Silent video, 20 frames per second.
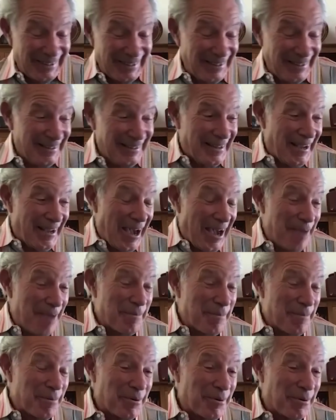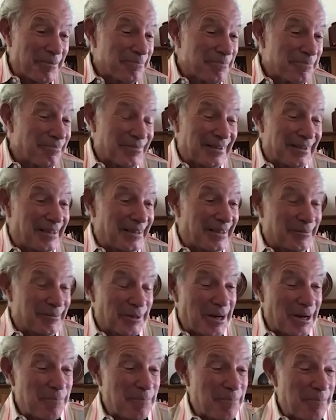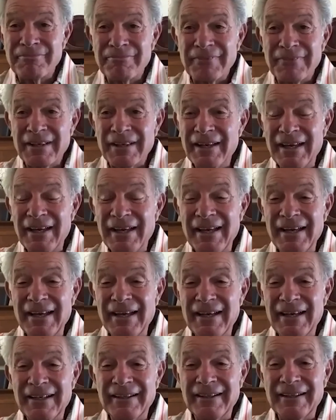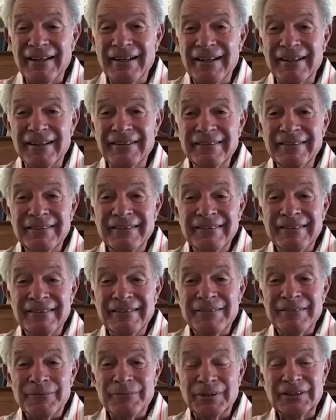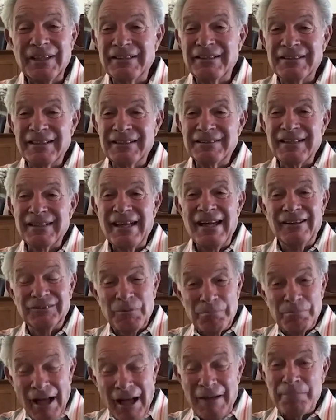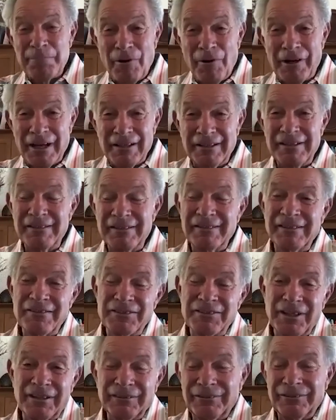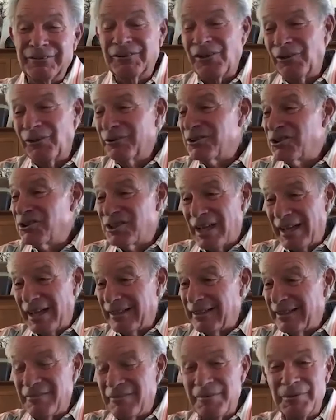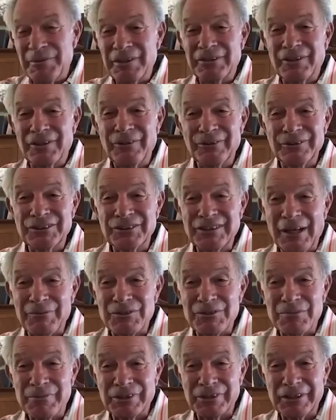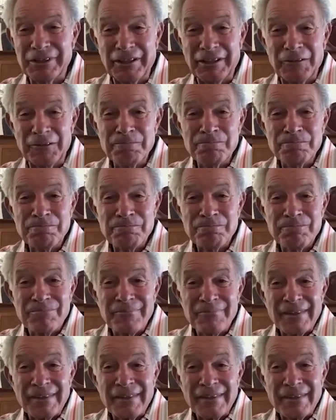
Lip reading: remember when I bought my dream house, and what they did is they held a block party. I lived on a little cul-de-sac, and everyone in the cul-de-sac was a millionaire.